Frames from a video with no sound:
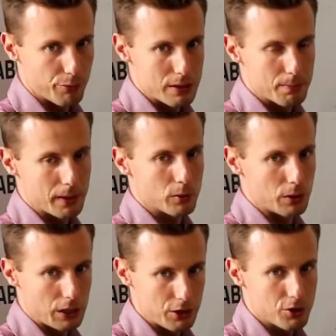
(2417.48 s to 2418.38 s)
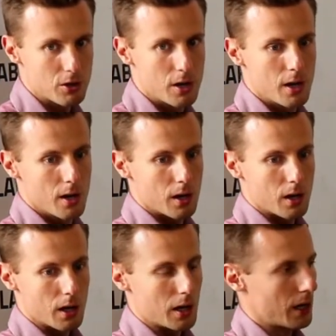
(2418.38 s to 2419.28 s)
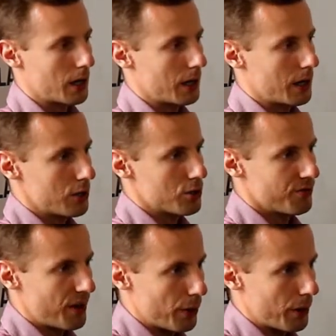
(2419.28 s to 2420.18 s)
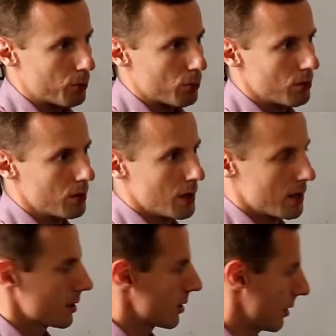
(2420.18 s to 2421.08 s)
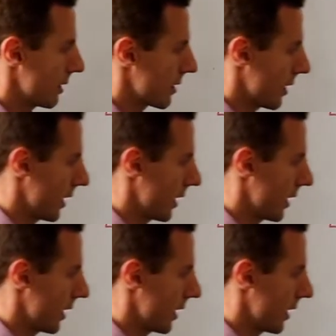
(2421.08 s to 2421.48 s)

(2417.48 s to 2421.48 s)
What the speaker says: respect to each variable. So it's